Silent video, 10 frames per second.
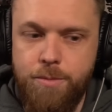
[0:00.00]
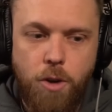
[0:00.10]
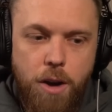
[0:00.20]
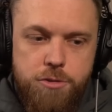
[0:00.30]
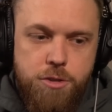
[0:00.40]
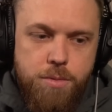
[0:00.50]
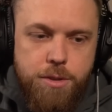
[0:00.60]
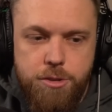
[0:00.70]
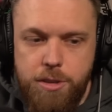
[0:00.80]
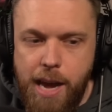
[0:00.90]
obviously we're
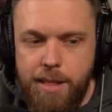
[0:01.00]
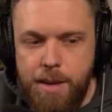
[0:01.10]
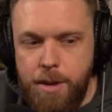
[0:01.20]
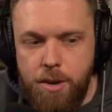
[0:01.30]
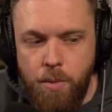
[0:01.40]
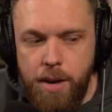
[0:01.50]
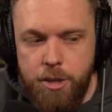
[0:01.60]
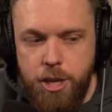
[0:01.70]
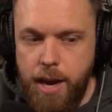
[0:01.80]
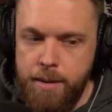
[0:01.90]
just kind of limited reading
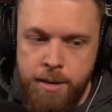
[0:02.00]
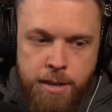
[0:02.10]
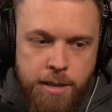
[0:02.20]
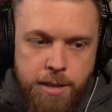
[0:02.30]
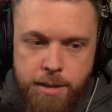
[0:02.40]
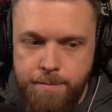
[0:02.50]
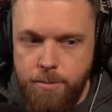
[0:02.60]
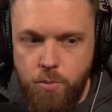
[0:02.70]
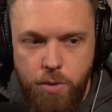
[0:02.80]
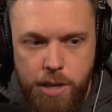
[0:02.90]
chat.
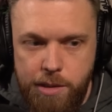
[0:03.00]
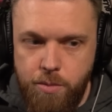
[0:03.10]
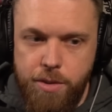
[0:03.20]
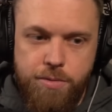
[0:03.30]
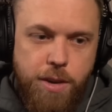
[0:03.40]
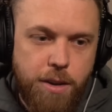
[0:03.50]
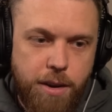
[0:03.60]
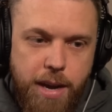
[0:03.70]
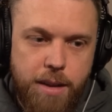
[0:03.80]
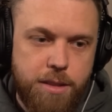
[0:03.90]
We figured
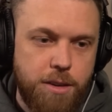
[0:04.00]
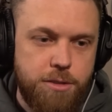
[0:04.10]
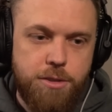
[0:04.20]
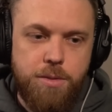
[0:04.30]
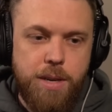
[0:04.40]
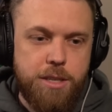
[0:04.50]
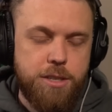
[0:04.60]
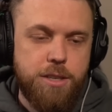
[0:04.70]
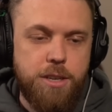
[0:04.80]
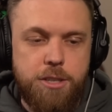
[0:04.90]
it out though, dude.
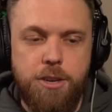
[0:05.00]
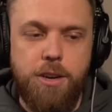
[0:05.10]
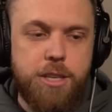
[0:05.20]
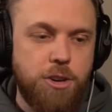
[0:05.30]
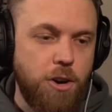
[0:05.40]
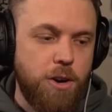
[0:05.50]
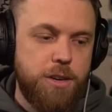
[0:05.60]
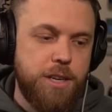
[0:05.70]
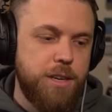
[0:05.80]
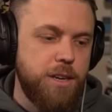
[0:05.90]
It's hard
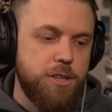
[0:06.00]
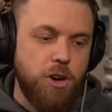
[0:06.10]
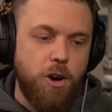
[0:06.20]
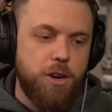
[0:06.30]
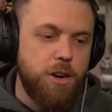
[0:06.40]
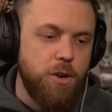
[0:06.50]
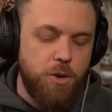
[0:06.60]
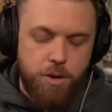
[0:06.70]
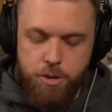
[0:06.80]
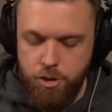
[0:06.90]
to know who
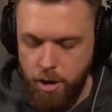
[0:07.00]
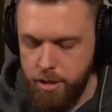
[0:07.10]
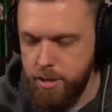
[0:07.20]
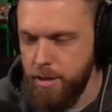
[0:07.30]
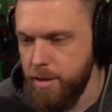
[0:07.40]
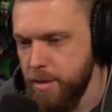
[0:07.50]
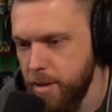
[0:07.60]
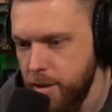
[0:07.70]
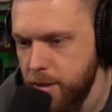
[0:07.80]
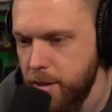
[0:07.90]
you can trust in
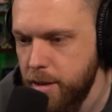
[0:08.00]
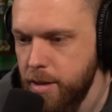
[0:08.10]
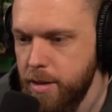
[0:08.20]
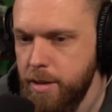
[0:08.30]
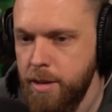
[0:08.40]
the